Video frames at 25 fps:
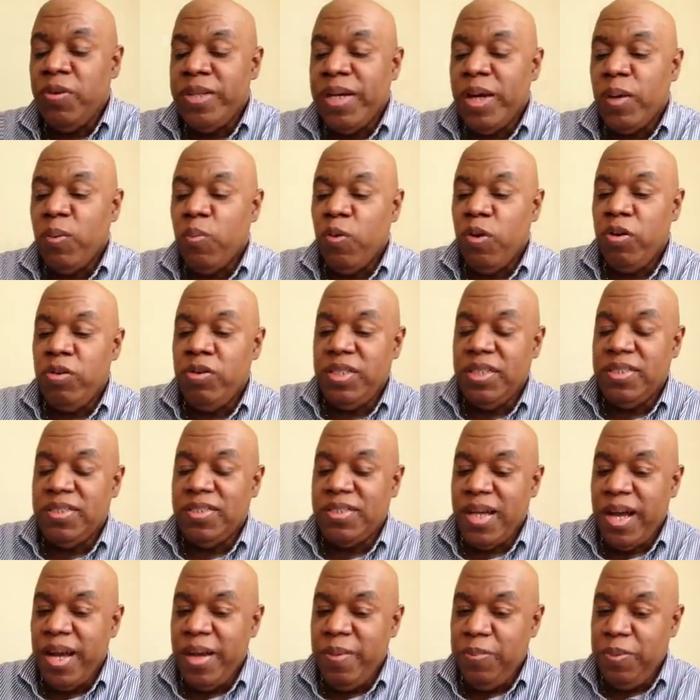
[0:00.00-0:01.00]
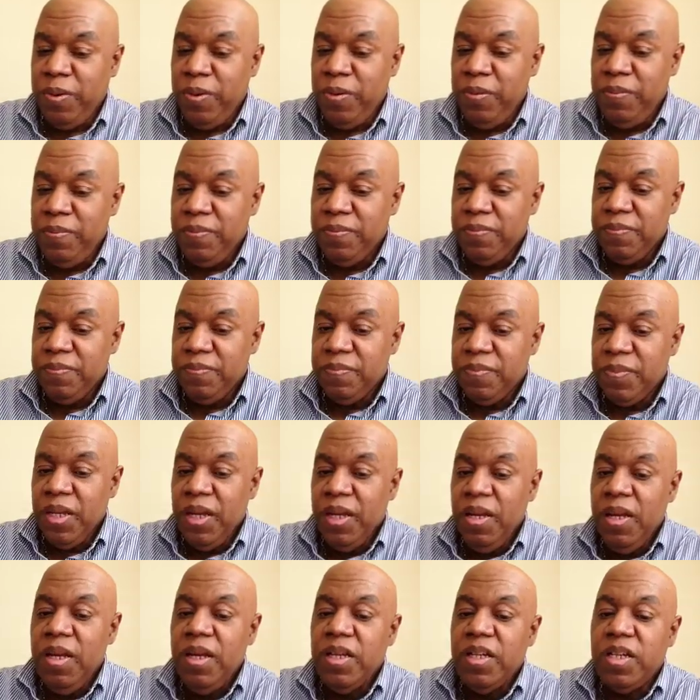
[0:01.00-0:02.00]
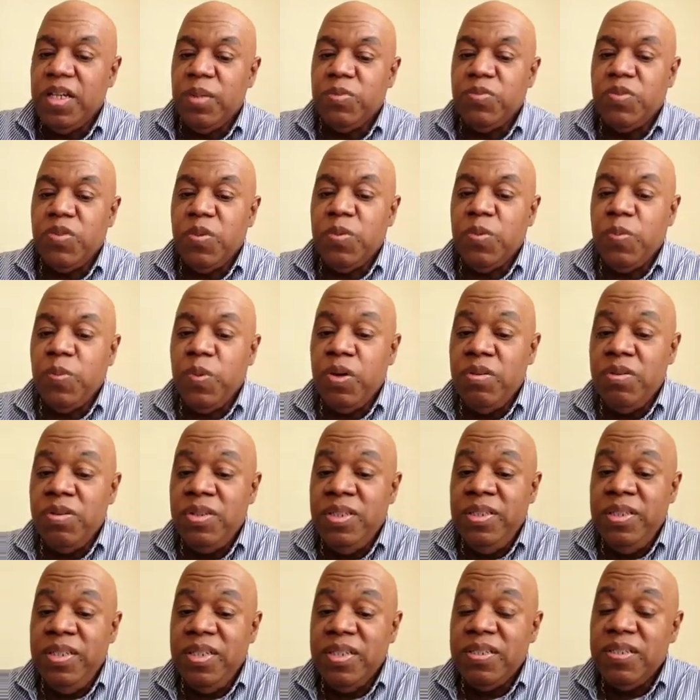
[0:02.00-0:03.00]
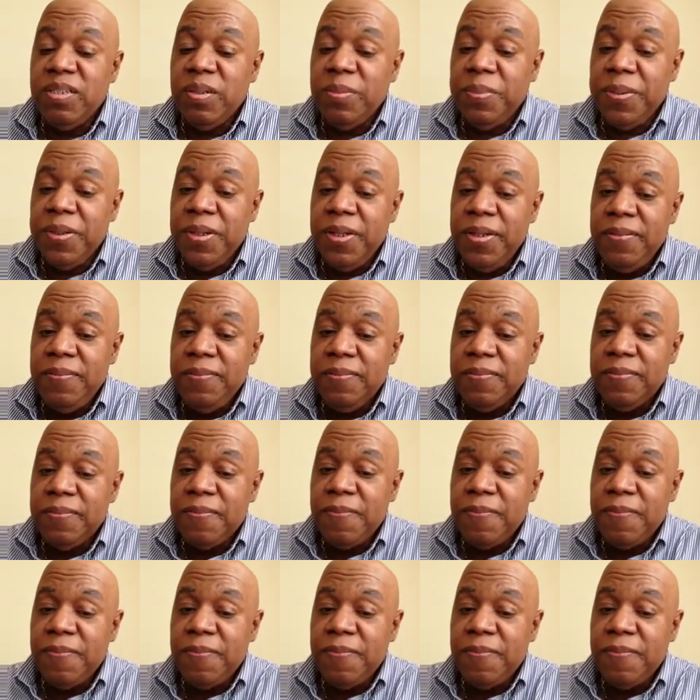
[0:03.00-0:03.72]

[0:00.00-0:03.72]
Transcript: That word disciple comes from the word discipline.